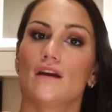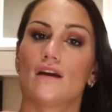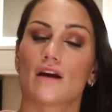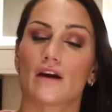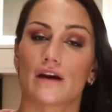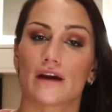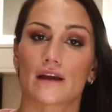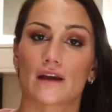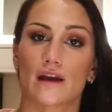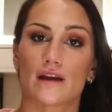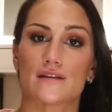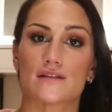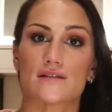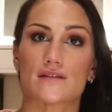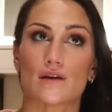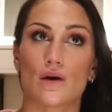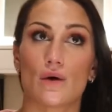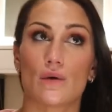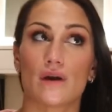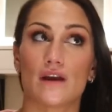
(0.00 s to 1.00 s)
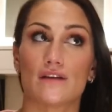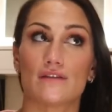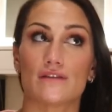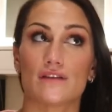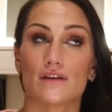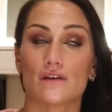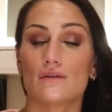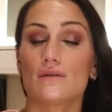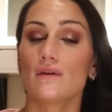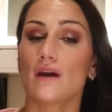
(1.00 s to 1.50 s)
Alright guys, so if
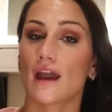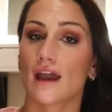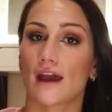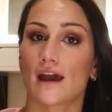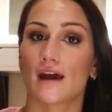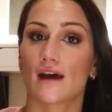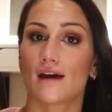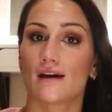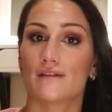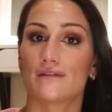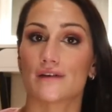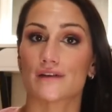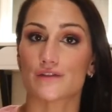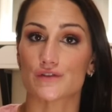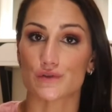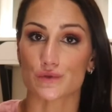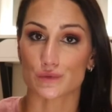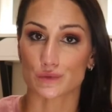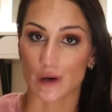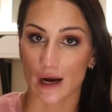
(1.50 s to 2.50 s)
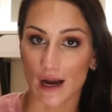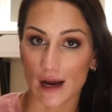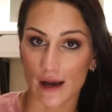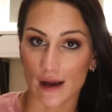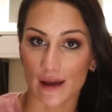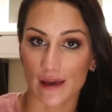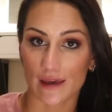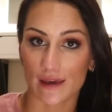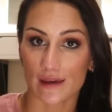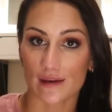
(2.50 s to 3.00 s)
you have
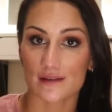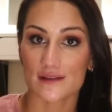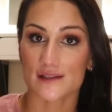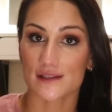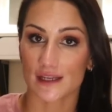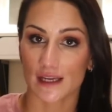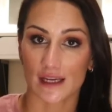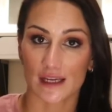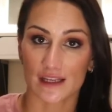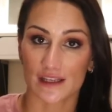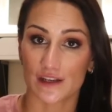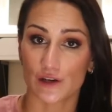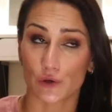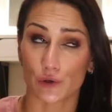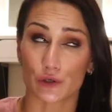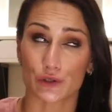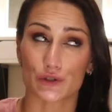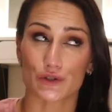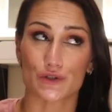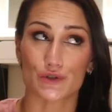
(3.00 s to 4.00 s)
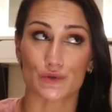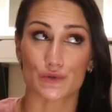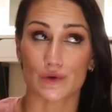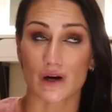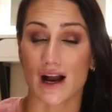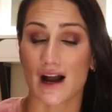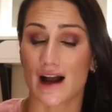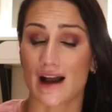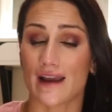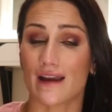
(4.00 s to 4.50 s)
dry skin or
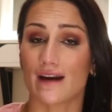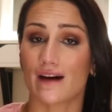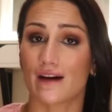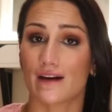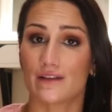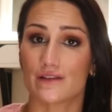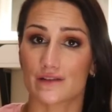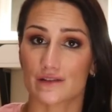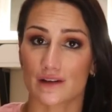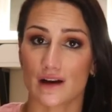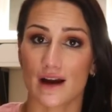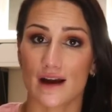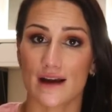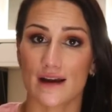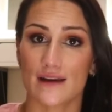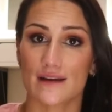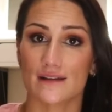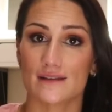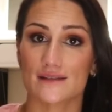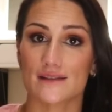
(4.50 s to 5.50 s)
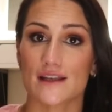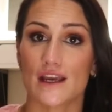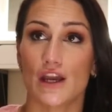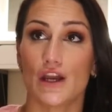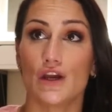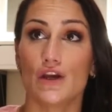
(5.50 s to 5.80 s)
dry under eyes,